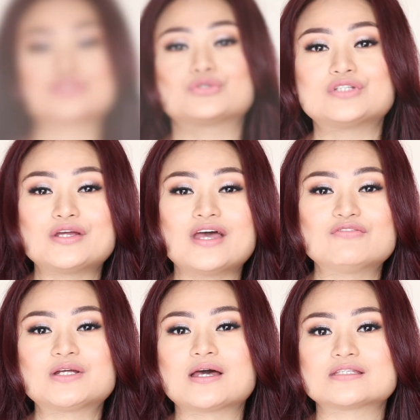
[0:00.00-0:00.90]
So there you
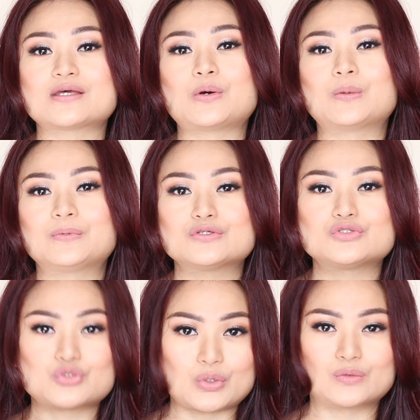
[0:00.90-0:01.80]
have it, guys. I hope you
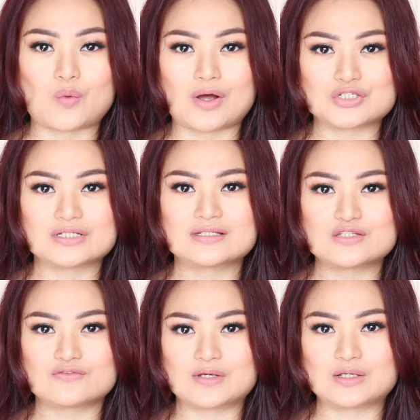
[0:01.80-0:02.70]
enjoyed watching
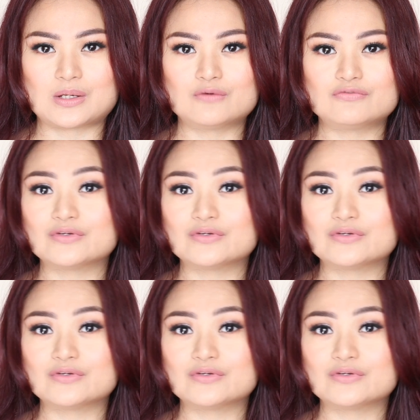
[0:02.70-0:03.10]
this video.